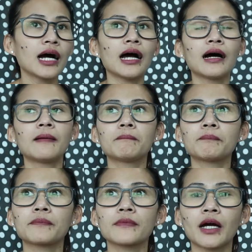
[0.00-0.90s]

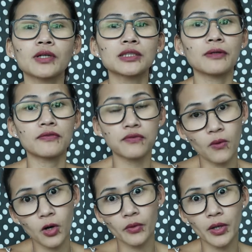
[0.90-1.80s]
That was
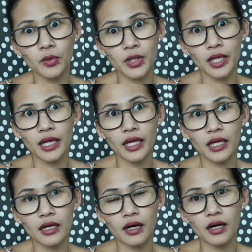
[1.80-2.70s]
before when we
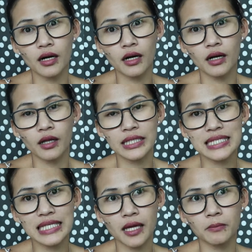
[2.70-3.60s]
on the
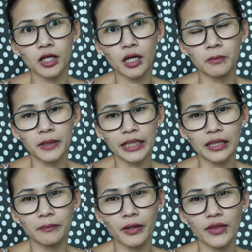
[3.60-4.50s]
same
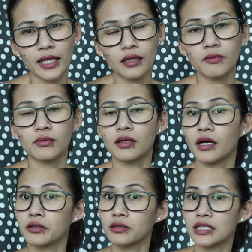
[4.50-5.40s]
company, but then
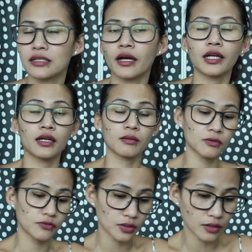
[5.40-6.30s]
I resigned and I
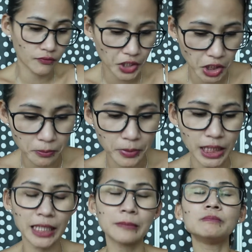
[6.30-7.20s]
moved to a different
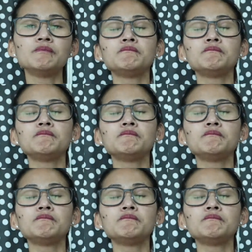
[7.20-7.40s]
company.